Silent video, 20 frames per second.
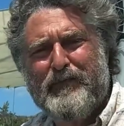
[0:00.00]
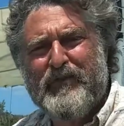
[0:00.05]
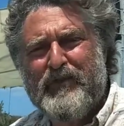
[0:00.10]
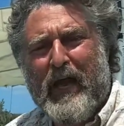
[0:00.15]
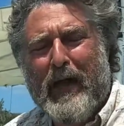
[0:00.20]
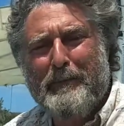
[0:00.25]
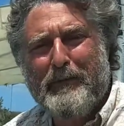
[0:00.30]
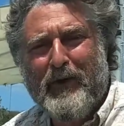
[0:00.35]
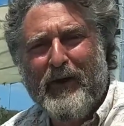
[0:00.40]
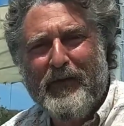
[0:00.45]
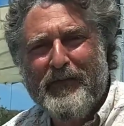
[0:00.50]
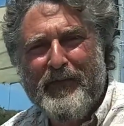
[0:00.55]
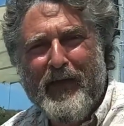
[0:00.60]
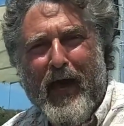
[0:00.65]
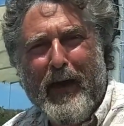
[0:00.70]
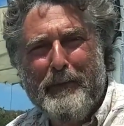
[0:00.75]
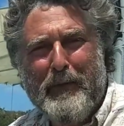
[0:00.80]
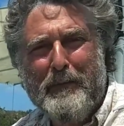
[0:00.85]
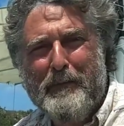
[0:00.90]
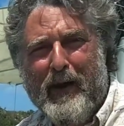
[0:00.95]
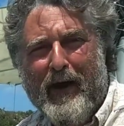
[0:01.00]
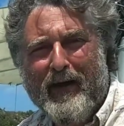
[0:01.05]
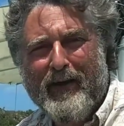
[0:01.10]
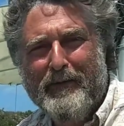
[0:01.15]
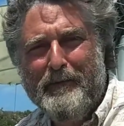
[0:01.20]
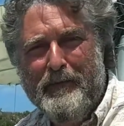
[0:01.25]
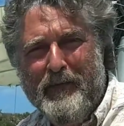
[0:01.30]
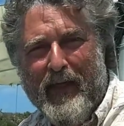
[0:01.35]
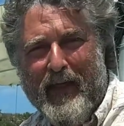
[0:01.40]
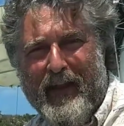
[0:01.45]
shop called Top and
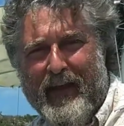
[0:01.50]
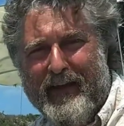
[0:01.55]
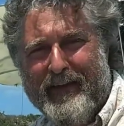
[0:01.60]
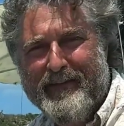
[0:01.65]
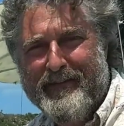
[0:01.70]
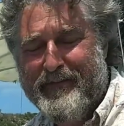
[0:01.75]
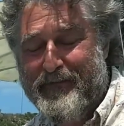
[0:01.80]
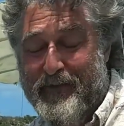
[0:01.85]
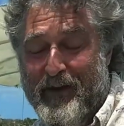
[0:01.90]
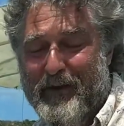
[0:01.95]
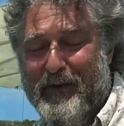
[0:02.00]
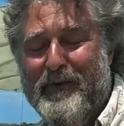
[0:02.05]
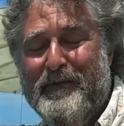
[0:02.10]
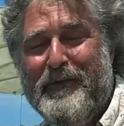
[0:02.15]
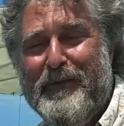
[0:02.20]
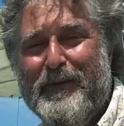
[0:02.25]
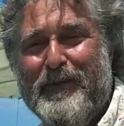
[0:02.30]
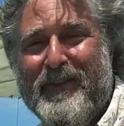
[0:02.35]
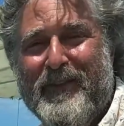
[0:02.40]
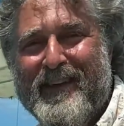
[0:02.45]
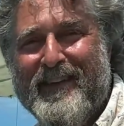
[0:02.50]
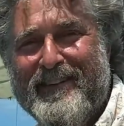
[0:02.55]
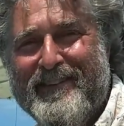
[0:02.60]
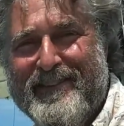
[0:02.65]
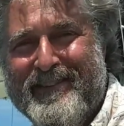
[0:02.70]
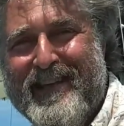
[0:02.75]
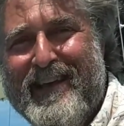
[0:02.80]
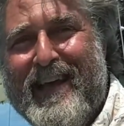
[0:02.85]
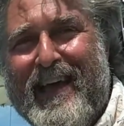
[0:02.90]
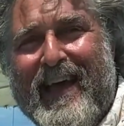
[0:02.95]
Bottom that has very few things